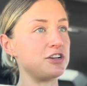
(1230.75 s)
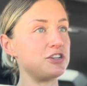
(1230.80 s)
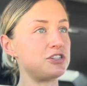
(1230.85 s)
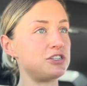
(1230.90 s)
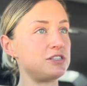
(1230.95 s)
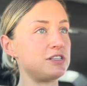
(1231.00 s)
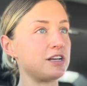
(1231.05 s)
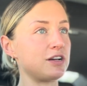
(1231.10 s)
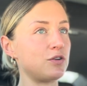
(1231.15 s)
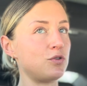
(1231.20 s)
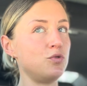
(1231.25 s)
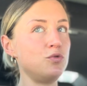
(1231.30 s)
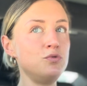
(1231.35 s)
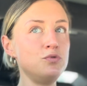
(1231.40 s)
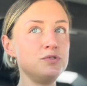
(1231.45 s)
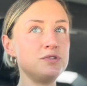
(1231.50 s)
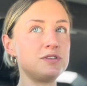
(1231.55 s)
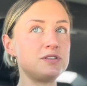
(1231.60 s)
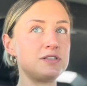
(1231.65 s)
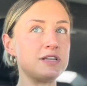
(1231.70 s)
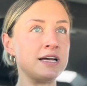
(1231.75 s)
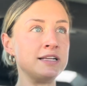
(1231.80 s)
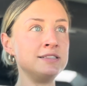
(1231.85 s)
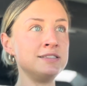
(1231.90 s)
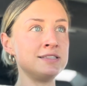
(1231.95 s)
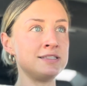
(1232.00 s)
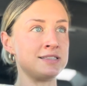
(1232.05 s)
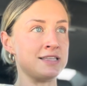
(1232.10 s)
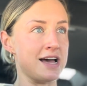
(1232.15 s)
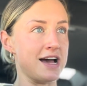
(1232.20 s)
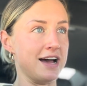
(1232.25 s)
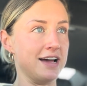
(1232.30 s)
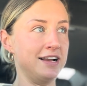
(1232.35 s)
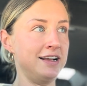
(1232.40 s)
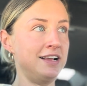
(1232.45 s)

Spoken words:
and she's like, who sends that?